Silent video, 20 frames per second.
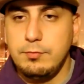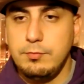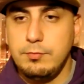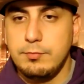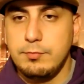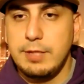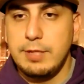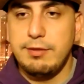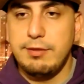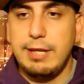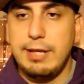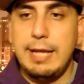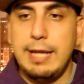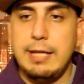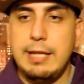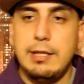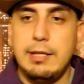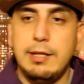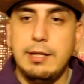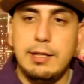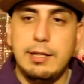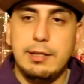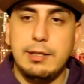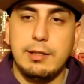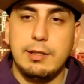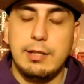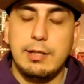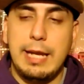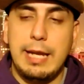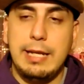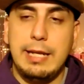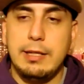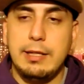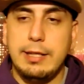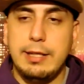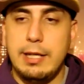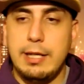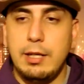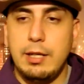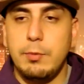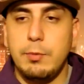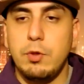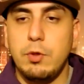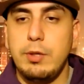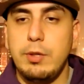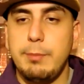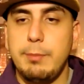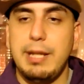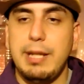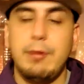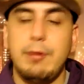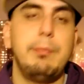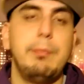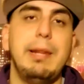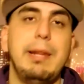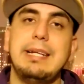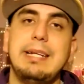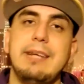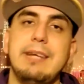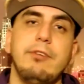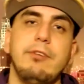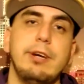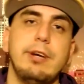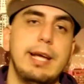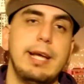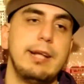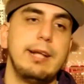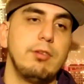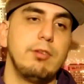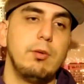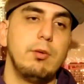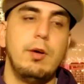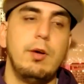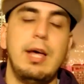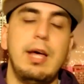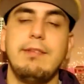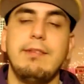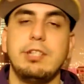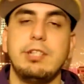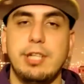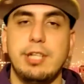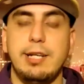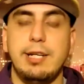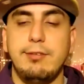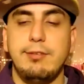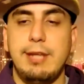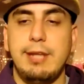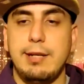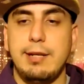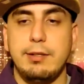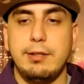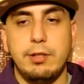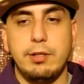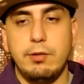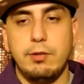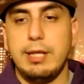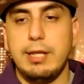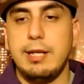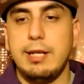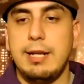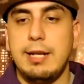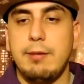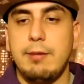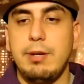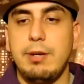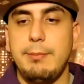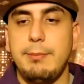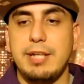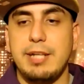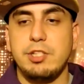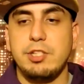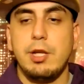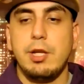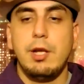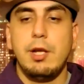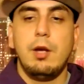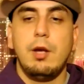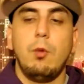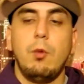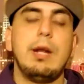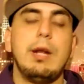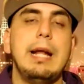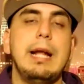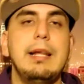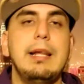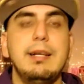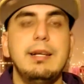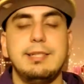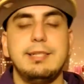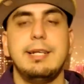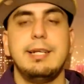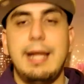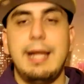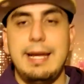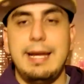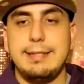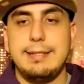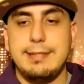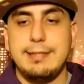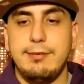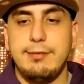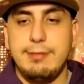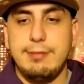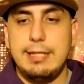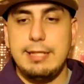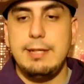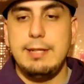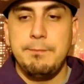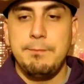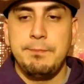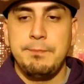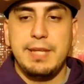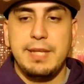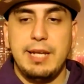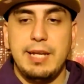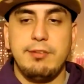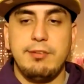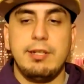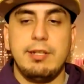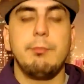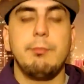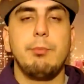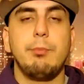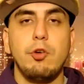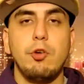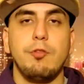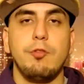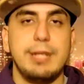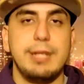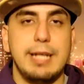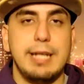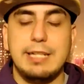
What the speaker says: He said, ain't look it up who we play. We play Denver again, so we'll have a chance at getting that rematch. What I look tonight to see is an improvement.